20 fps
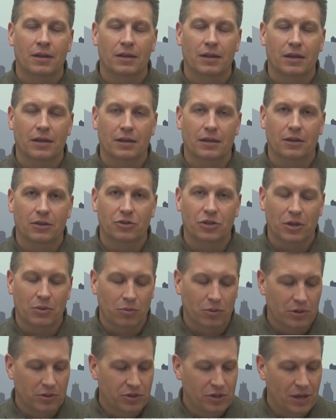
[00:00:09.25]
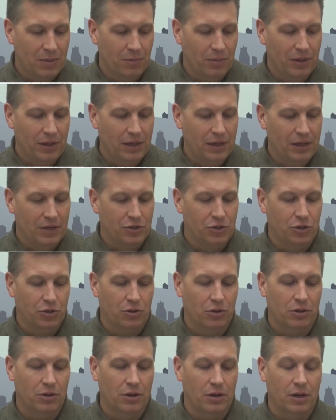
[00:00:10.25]
The General Assembly
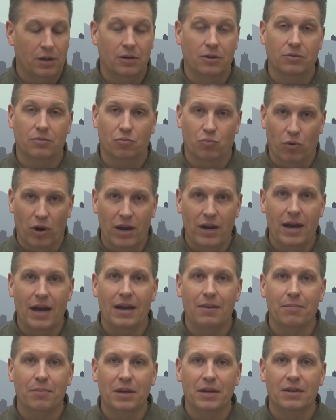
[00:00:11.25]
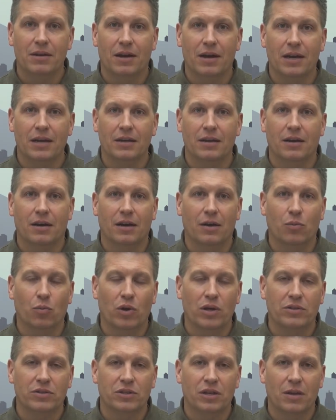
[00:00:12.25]
adjourned right at midnight on
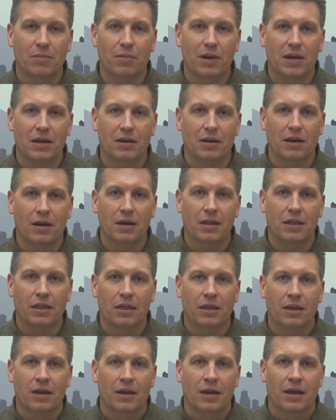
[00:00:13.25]
Wednesday, May 9th,